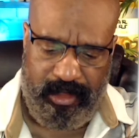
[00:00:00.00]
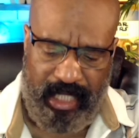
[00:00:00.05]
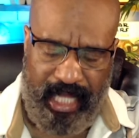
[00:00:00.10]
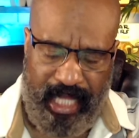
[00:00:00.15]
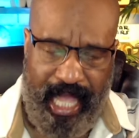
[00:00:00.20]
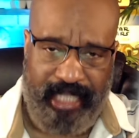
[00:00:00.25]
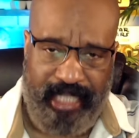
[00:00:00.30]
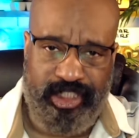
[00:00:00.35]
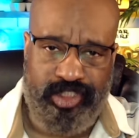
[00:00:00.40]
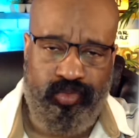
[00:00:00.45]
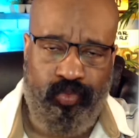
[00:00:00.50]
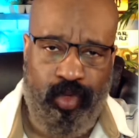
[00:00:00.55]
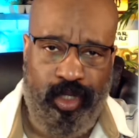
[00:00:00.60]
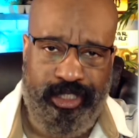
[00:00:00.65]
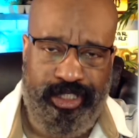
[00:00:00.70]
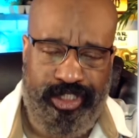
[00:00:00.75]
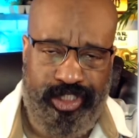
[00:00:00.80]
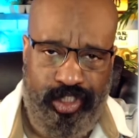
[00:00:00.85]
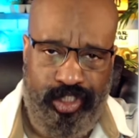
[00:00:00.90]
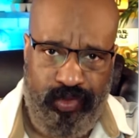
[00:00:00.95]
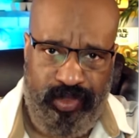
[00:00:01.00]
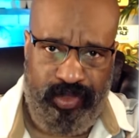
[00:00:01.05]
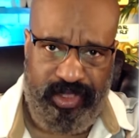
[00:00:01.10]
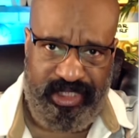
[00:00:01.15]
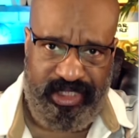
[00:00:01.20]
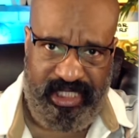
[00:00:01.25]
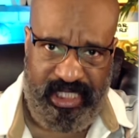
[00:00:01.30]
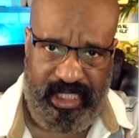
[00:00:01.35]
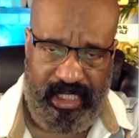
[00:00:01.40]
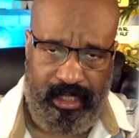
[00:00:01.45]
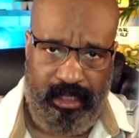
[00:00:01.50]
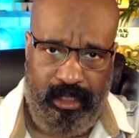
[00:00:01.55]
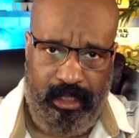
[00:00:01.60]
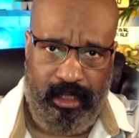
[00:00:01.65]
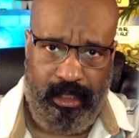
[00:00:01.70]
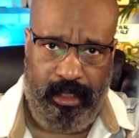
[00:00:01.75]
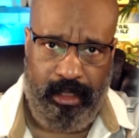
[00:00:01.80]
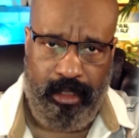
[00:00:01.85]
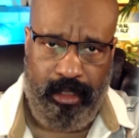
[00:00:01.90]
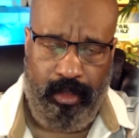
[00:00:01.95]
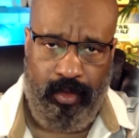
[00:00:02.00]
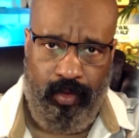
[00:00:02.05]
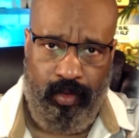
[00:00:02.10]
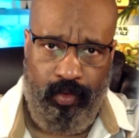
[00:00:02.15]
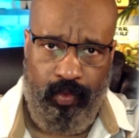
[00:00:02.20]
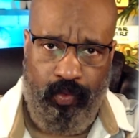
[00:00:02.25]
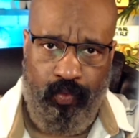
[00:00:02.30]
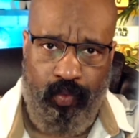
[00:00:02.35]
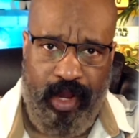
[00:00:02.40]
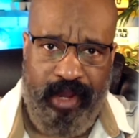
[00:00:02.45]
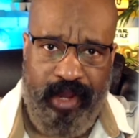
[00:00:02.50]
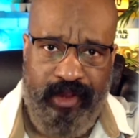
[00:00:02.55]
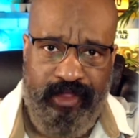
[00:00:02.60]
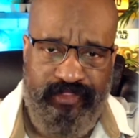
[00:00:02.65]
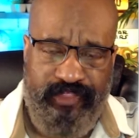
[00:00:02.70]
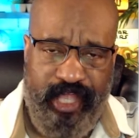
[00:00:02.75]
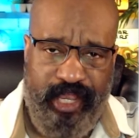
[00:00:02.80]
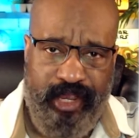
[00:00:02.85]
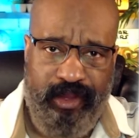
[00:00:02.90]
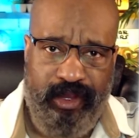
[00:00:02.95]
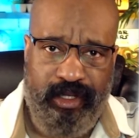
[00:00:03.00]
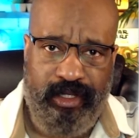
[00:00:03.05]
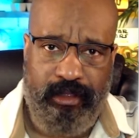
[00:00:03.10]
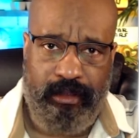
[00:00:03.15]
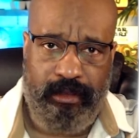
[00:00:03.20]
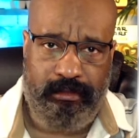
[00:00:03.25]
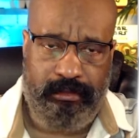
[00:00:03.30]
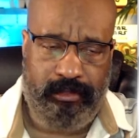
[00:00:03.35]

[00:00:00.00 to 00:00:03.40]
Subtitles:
I just want you to see where they're